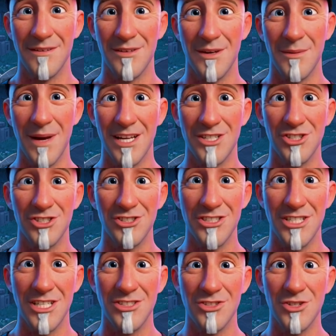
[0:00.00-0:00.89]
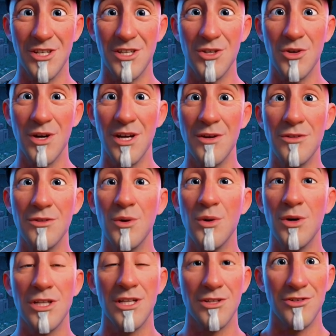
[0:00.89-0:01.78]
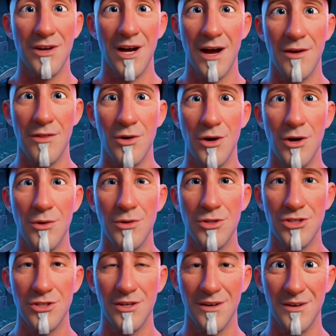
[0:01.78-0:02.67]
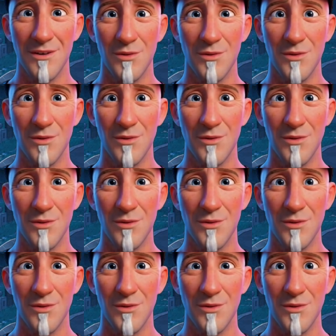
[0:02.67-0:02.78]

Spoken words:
The mansion sits on a grid of 45 rooms.